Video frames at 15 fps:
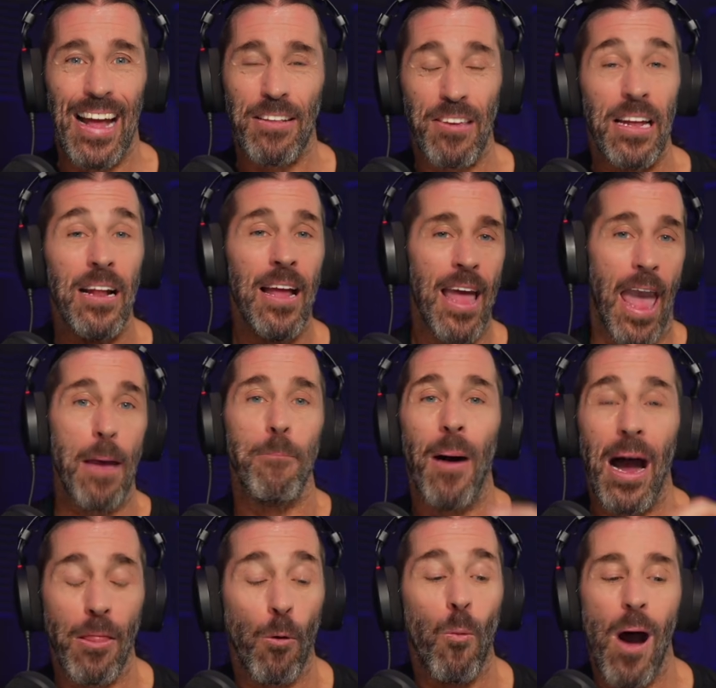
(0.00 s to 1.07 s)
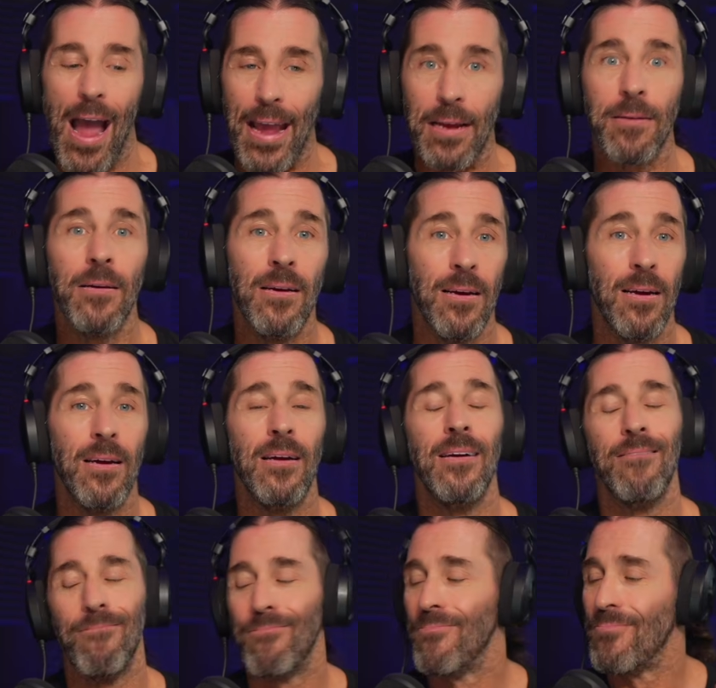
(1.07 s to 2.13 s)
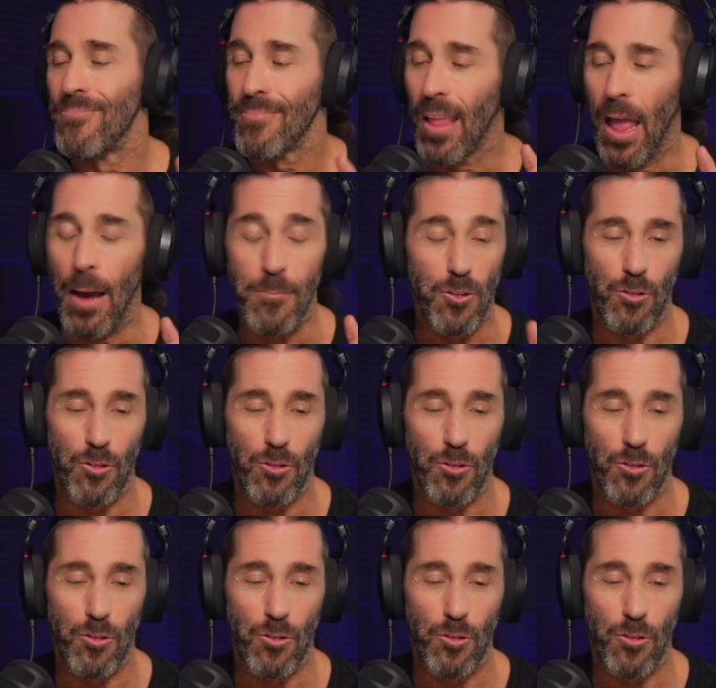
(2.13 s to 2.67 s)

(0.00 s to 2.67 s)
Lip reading: that's it. And by the way, I'm